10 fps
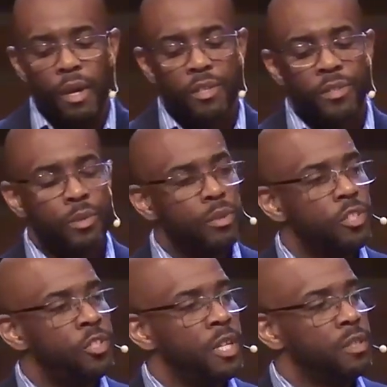As soon
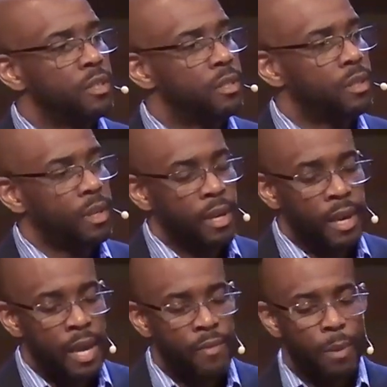as Jesus
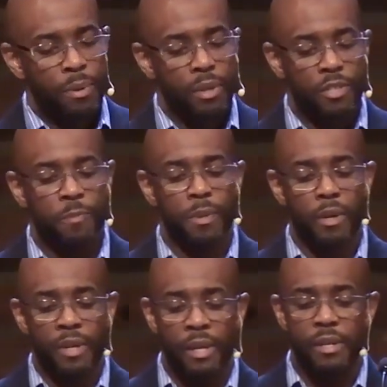gave up his
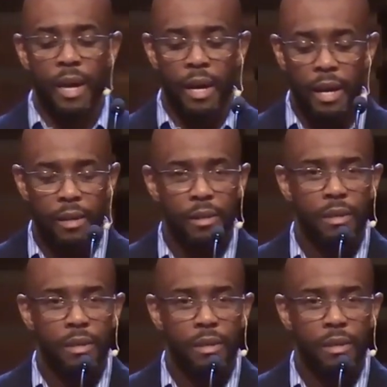spirit and died,